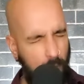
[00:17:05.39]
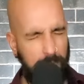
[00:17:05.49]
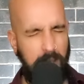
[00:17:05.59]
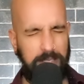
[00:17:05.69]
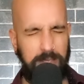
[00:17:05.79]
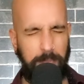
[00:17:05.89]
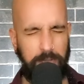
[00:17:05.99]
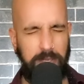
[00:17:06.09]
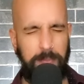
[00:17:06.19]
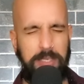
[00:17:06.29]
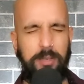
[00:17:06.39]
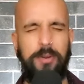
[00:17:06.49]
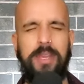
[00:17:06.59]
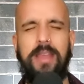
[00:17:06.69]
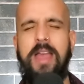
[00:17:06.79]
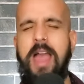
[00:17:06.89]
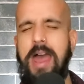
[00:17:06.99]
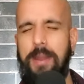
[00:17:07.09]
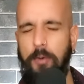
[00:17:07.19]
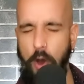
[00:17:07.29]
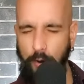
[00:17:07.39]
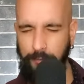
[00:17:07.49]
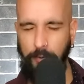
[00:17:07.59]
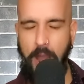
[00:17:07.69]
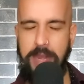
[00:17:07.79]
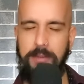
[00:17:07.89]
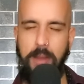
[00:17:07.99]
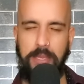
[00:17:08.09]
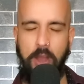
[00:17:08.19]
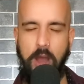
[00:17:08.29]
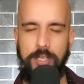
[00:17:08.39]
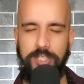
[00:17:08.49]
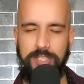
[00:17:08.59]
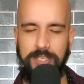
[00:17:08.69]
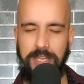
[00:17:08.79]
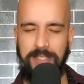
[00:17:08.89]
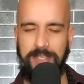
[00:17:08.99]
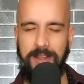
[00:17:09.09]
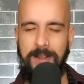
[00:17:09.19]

I'm not supposed to be doing and I'm overriding my consciousness